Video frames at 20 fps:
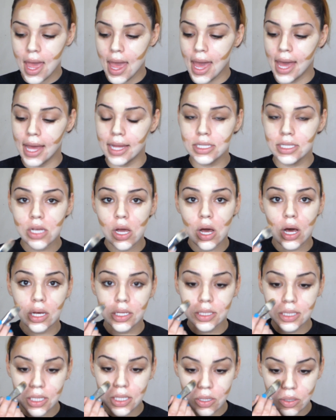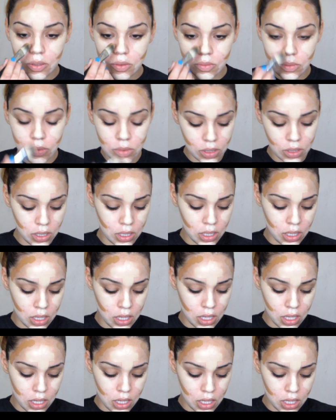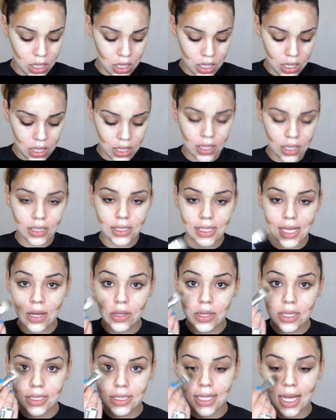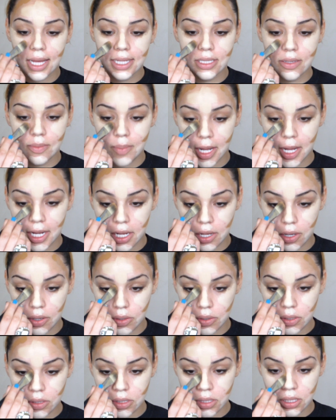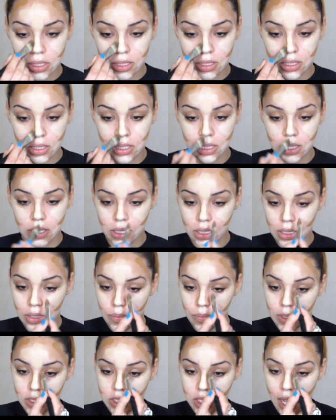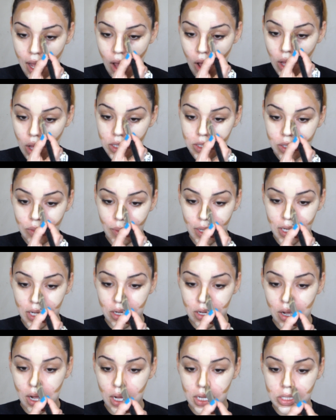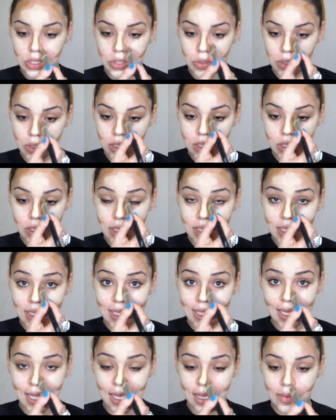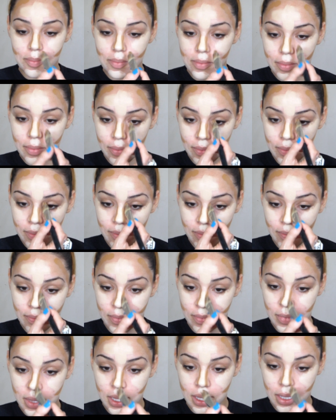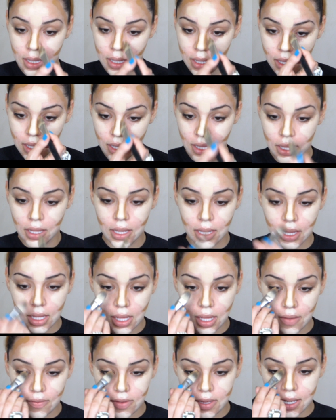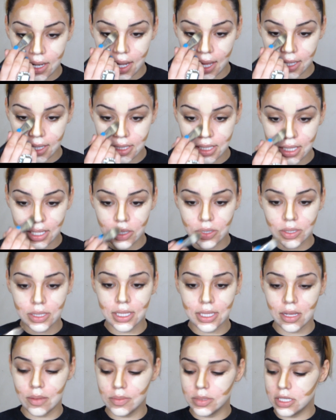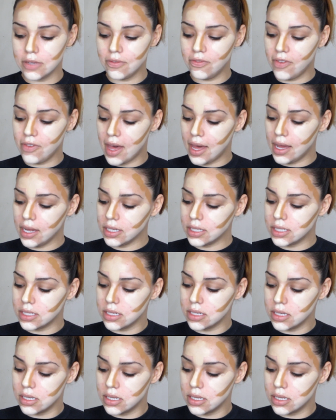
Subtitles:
And also down the sides of my nose, which I also want to contour to slim. Gives a nice little slimmed effect.